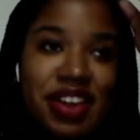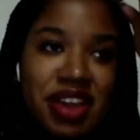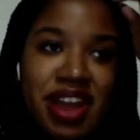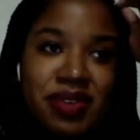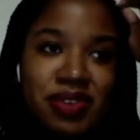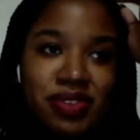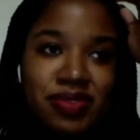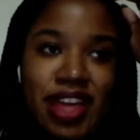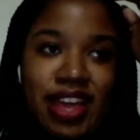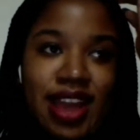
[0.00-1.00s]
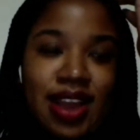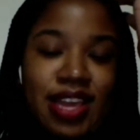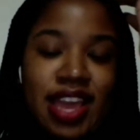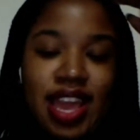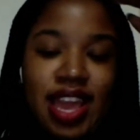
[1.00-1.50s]
I was like, I
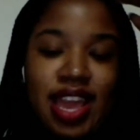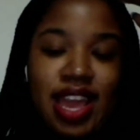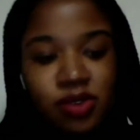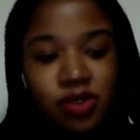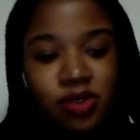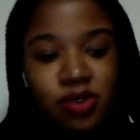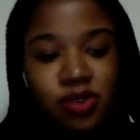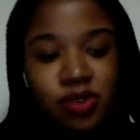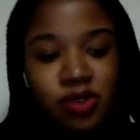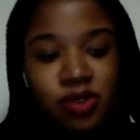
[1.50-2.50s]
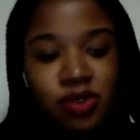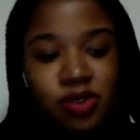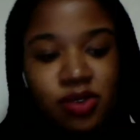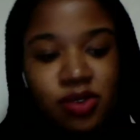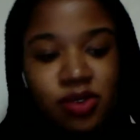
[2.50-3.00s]
was 22,
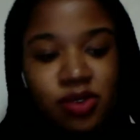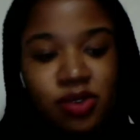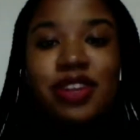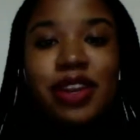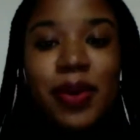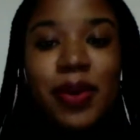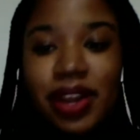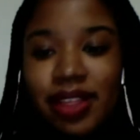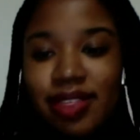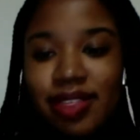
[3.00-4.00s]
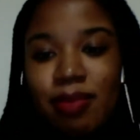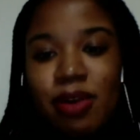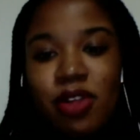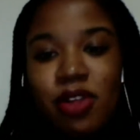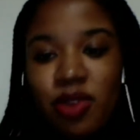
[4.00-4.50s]
just graduated college,
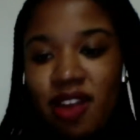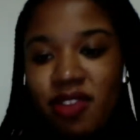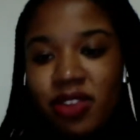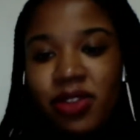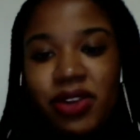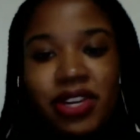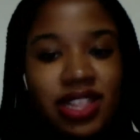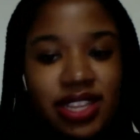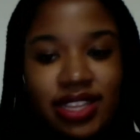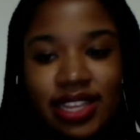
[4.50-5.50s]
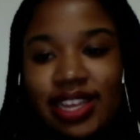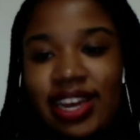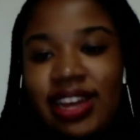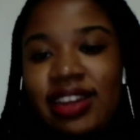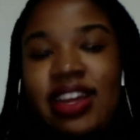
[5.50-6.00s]
didn't know anything about travel or
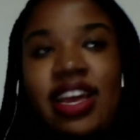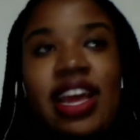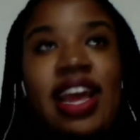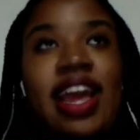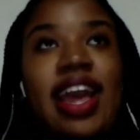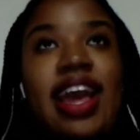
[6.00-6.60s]
anything like that.